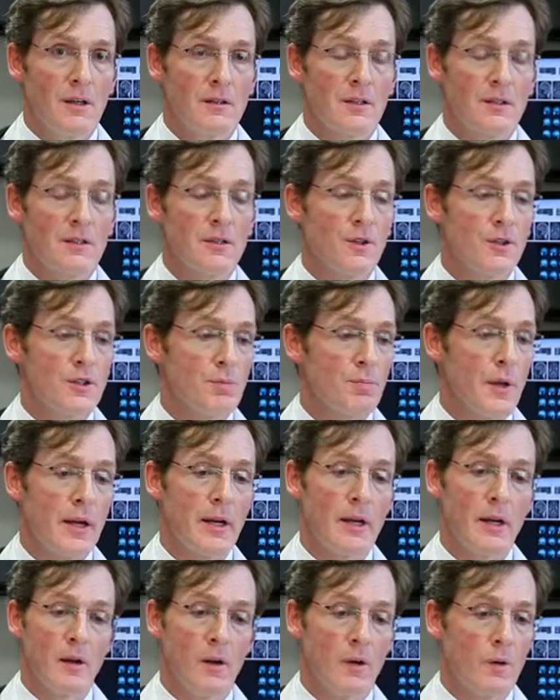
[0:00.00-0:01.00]
Just to
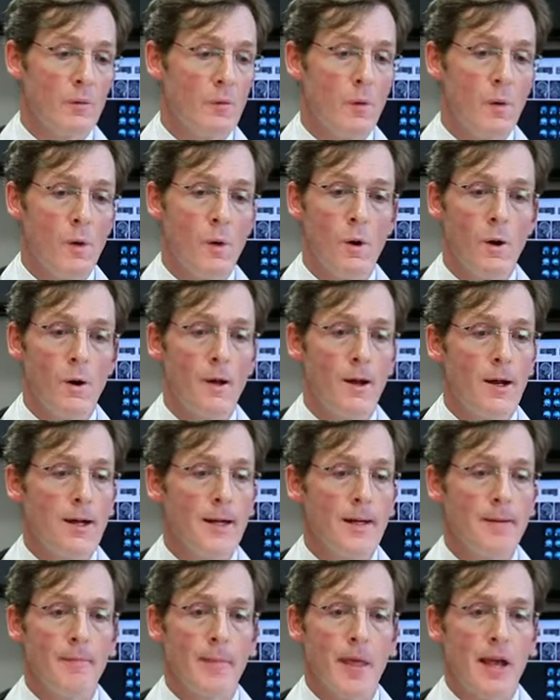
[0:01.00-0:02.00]
explain a little more,
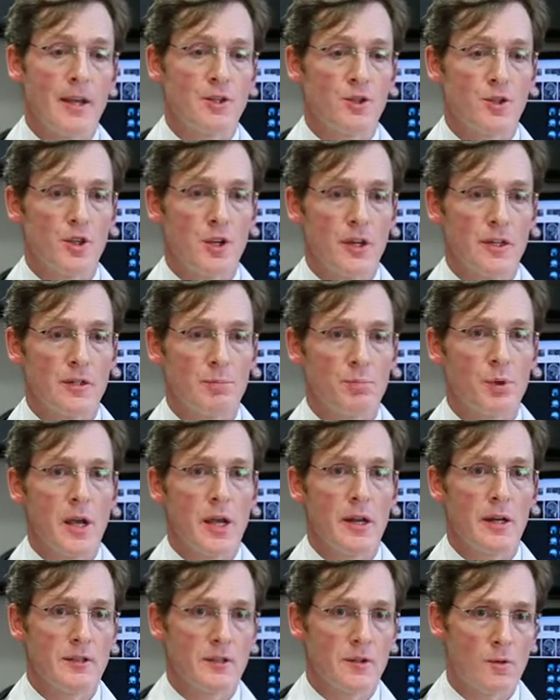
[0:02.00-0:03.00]
as Jenny's
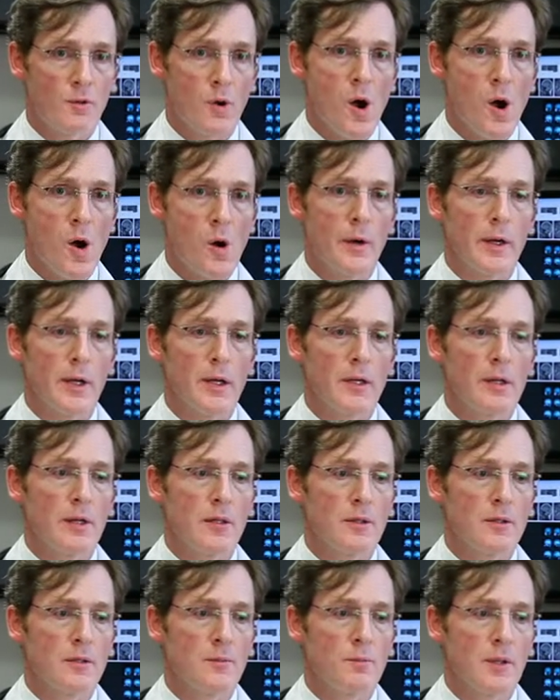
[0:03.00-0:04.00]
brain is growing, it
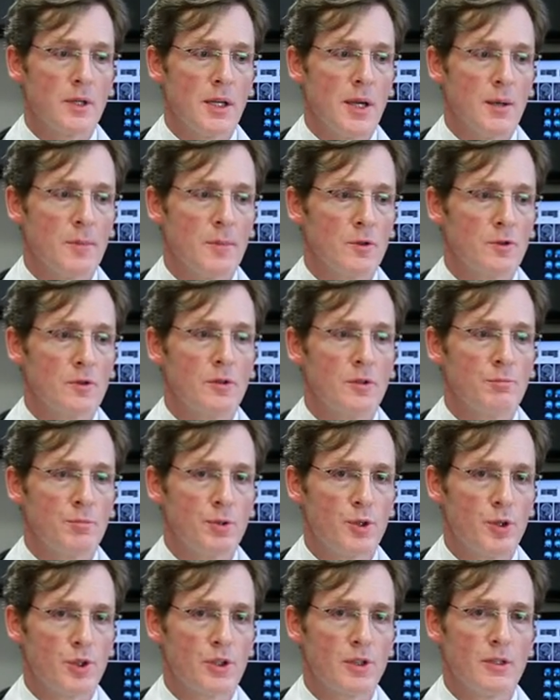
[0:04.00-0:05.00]
needs to be able to
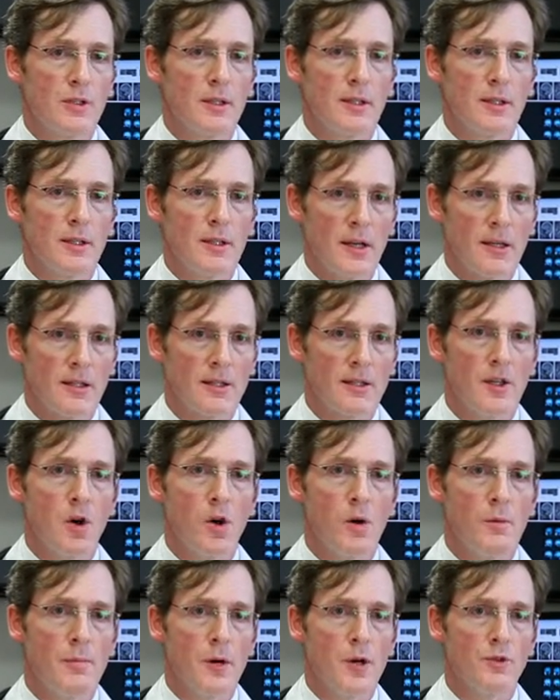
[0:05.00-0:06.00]
push the
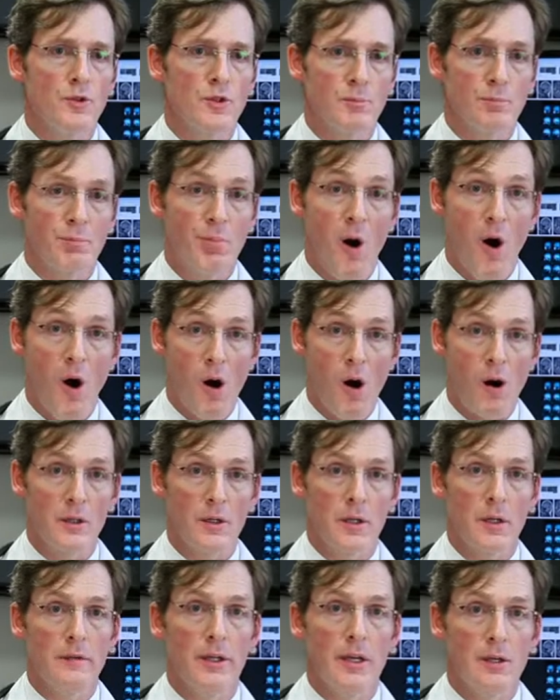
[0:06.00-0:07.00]
skull bones apart,
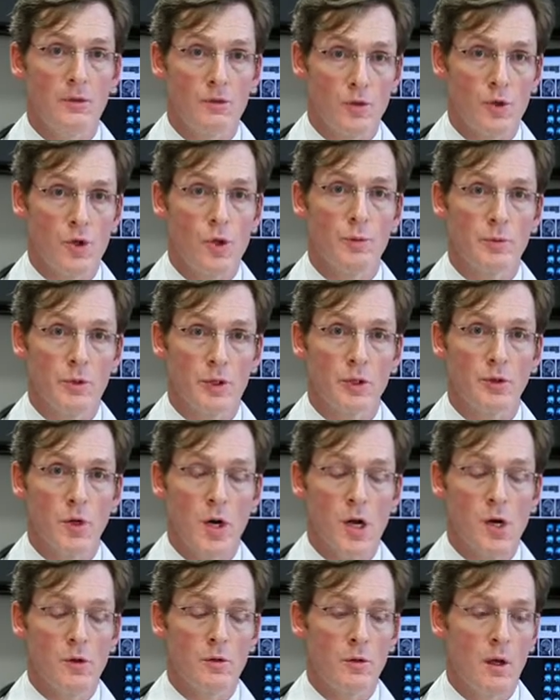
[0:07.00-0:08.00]
giving it room to
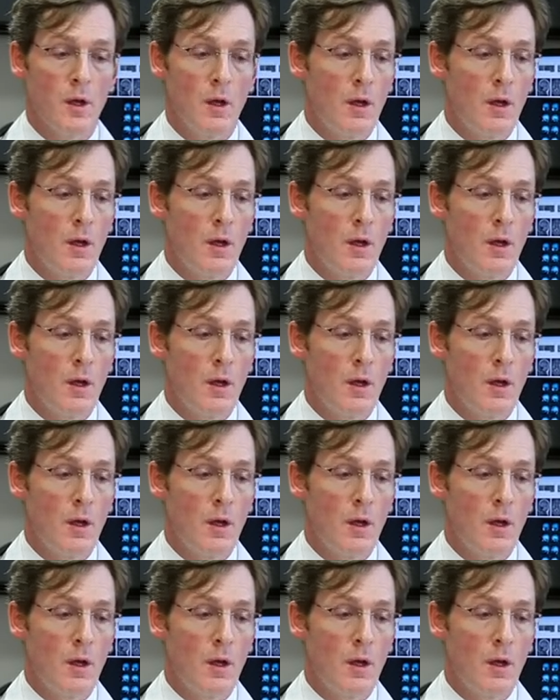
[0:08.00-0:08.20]
grow.